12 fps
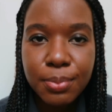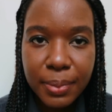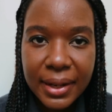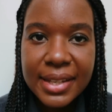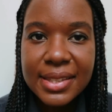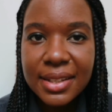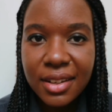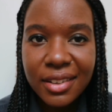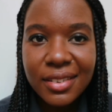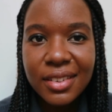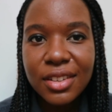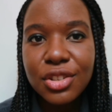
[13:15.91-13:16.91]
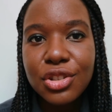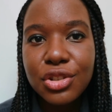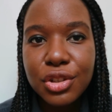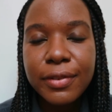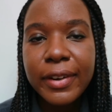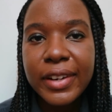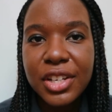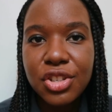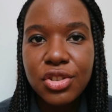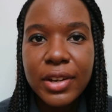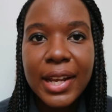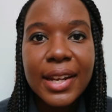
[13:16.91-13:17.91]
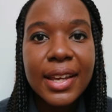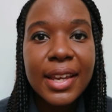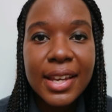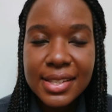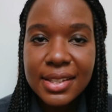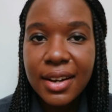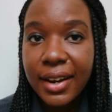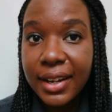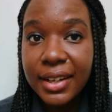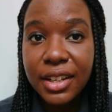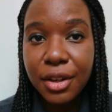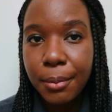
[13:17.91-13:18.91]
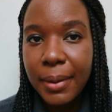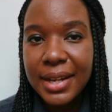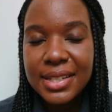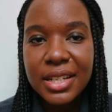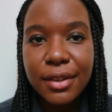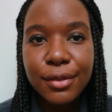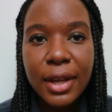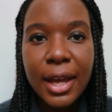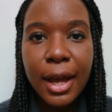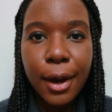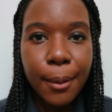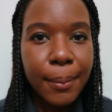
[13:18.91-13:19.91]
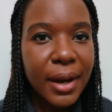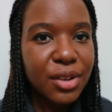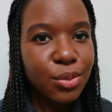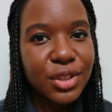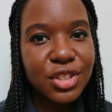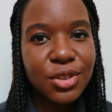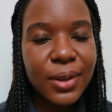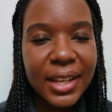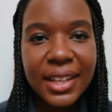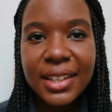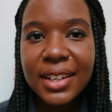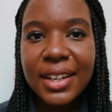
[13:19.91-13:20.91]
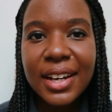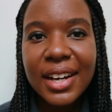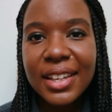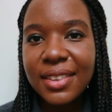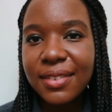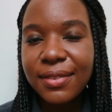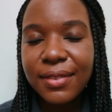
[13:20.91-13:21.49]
place in London to do foundation training is highly competitive, but once you're here, I